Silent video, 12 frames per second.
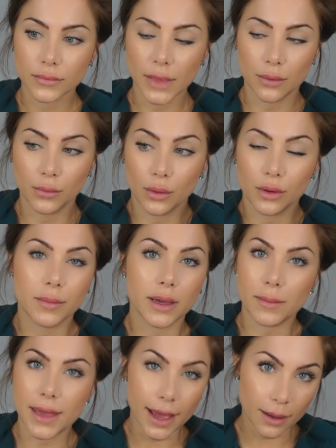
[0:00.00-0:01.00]
and what would
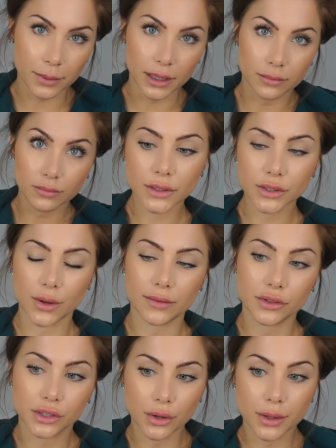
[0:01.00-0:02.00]
make me happy. So
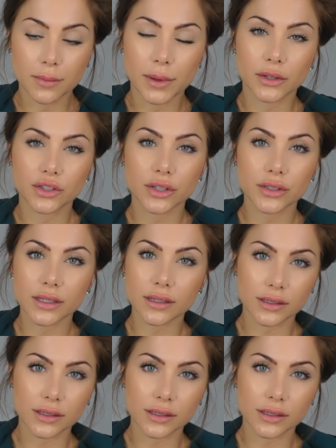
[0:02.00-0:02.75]
after showing him pictures and